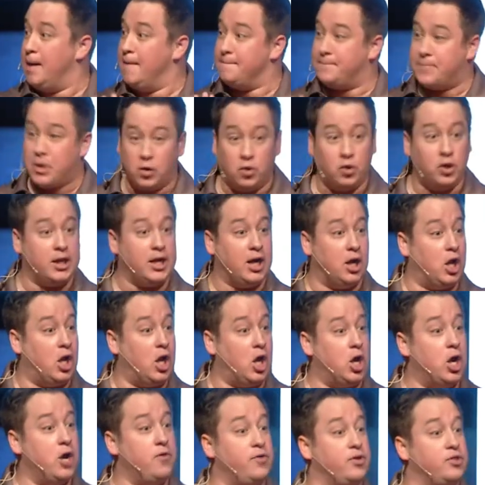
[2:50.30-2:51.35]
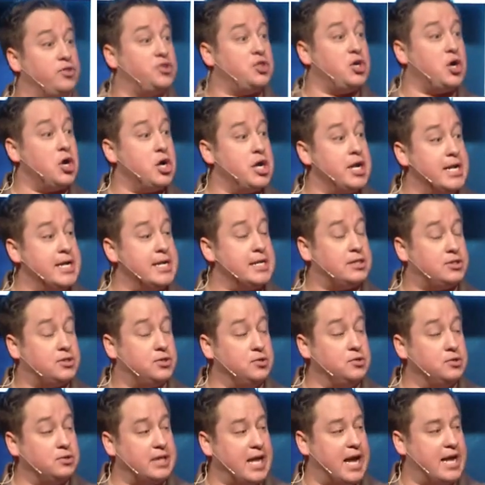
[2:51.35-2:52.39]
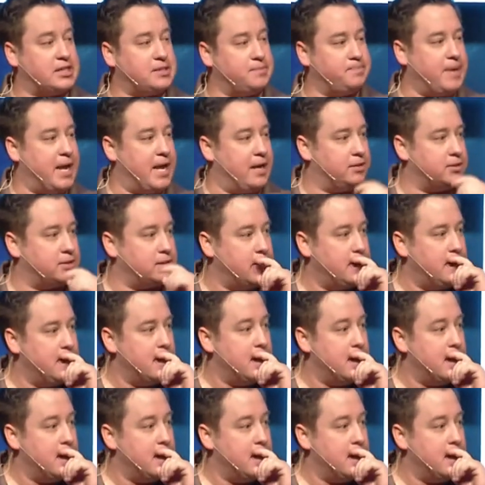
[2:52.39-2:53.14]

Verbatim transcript: pulling along over thirty-two thousand pounds.